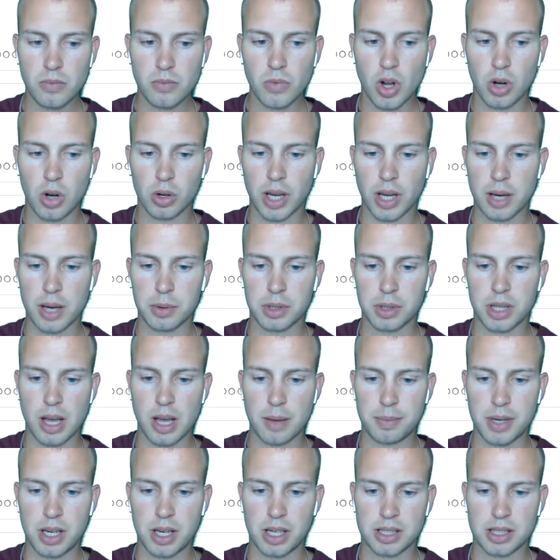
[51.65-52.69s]
Okay, with that
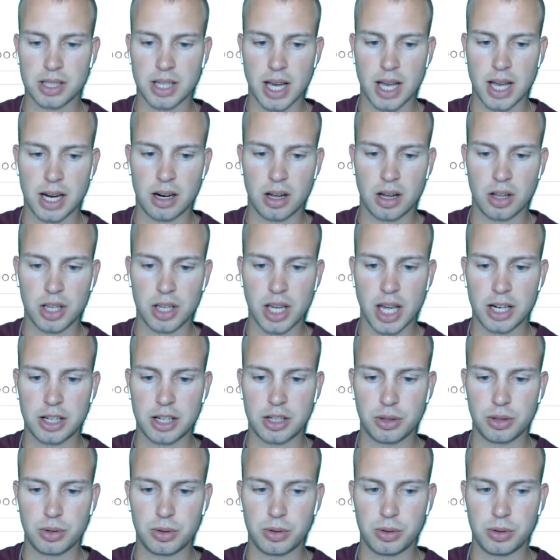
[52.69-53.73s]
being said, all you got to
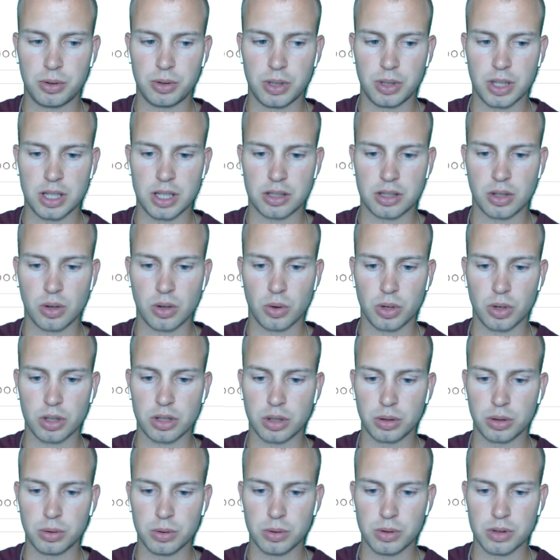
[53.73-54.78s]
do is go to
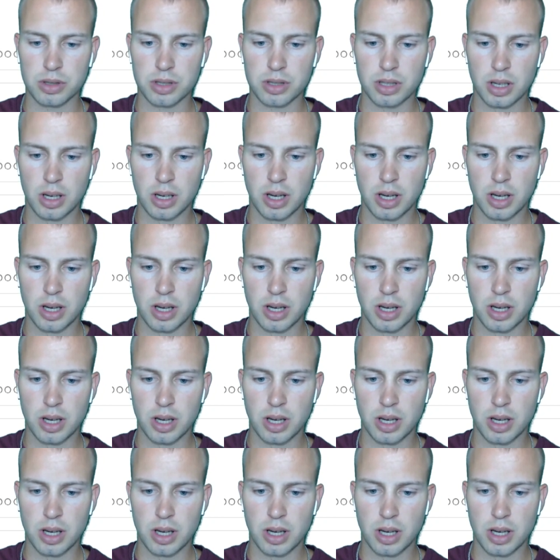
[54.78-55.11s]
Tools,